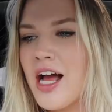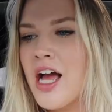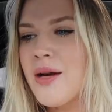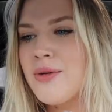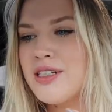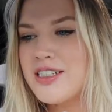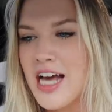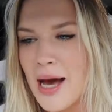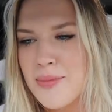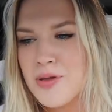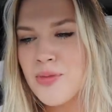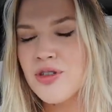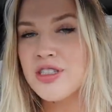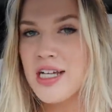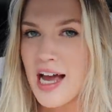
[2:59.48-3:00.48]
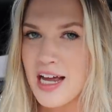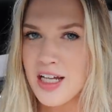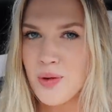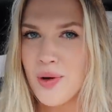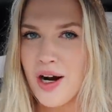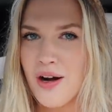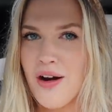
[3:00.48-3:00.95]
I am adaptable to
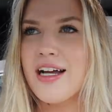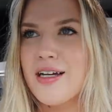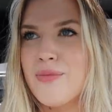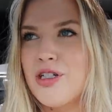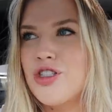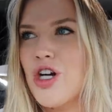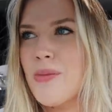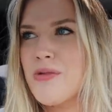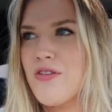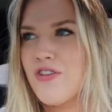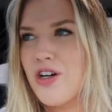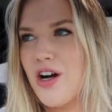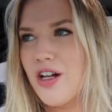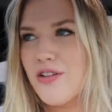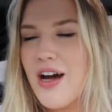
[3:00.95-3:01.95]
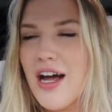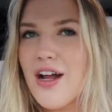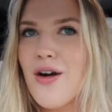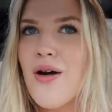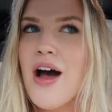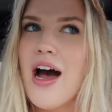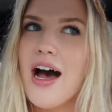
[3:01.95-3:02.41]
anywhere. I could be dropped off in
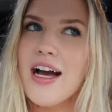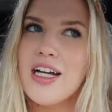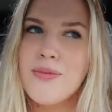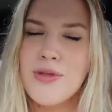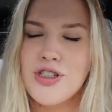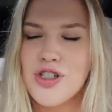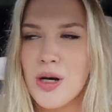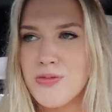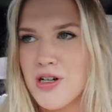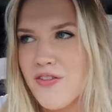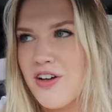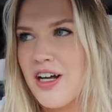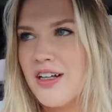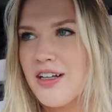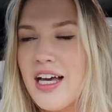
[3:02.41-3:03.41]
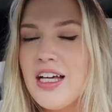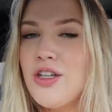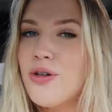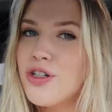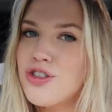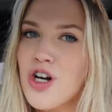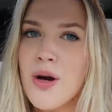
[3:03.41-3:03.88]
Colorado. I could be dropped off in
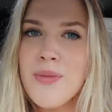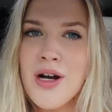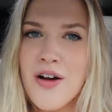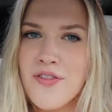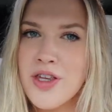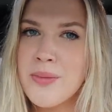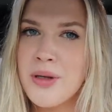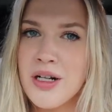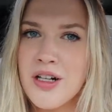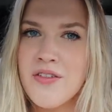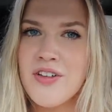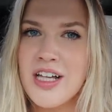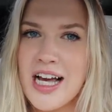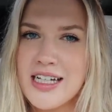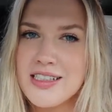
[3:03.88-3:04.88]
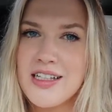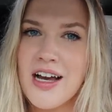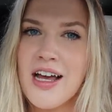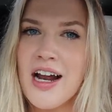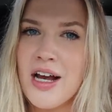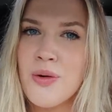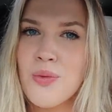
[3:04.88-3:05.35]
You could drop me off in the middle of Alaska
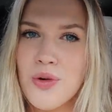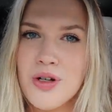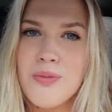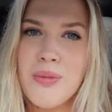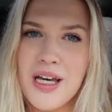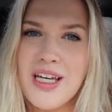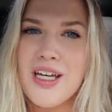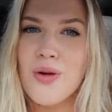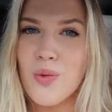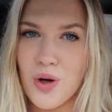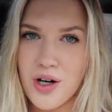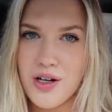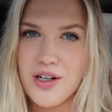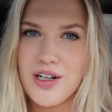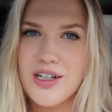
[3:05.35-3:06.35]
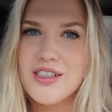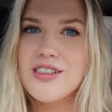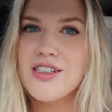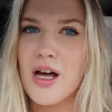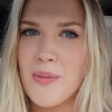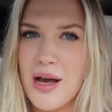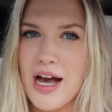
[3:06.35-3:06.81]
and I would make it work
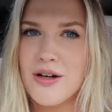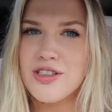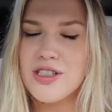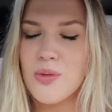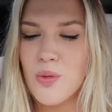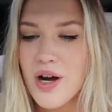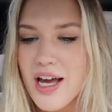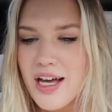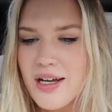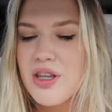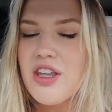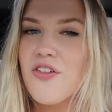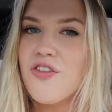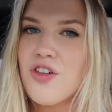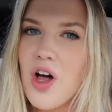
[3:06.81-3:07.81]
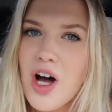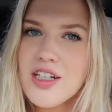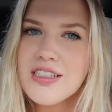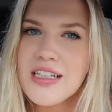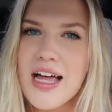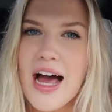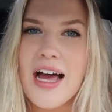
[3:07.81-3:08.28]
somehow, some way. But the flaw
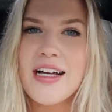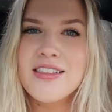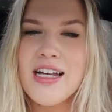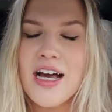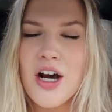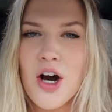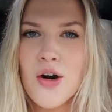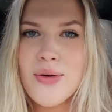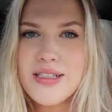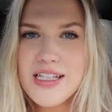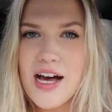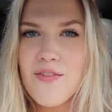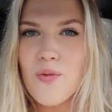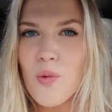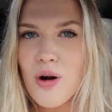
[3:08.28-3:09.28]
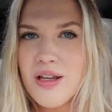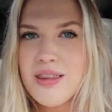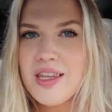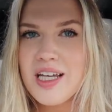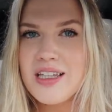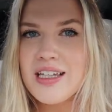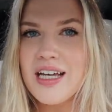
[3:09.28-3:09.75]
to that is I always have one
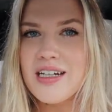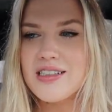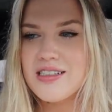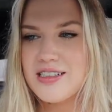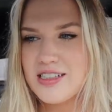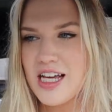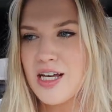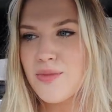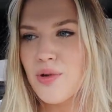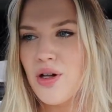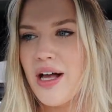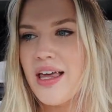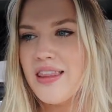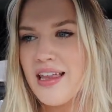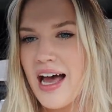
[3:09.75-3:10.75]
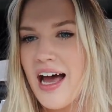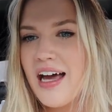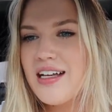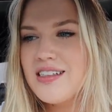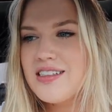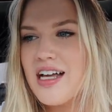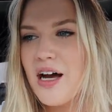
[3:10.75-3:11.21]
thing that is stable, and
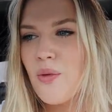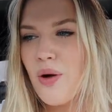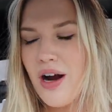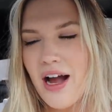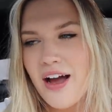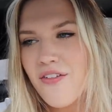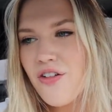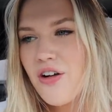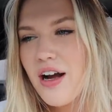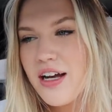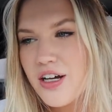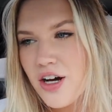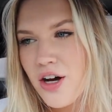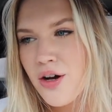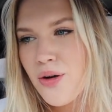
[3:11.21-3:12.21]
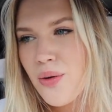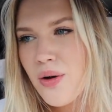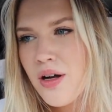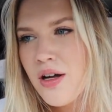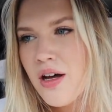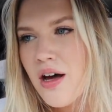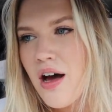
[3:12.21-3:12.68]
that is that wherever I
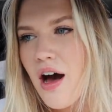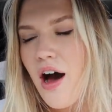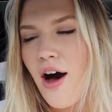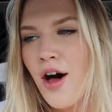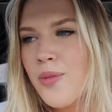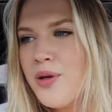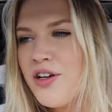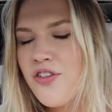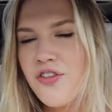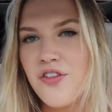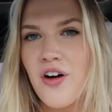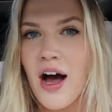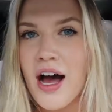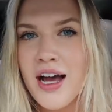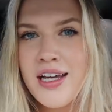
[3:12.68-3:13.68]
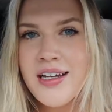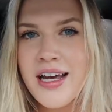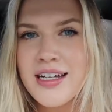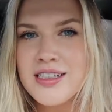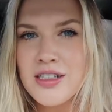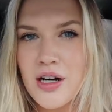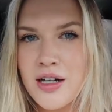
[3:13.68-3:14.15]
go, I'll be fine
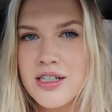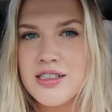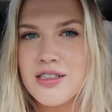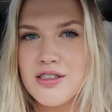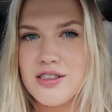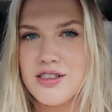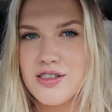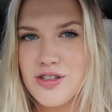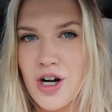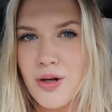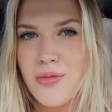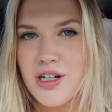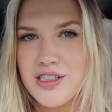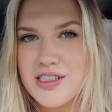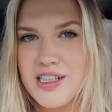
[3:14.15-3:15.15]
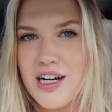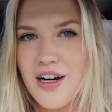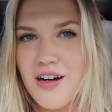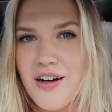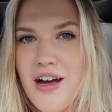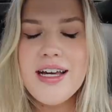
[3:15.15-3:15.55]
as long as there's a Starbucks there.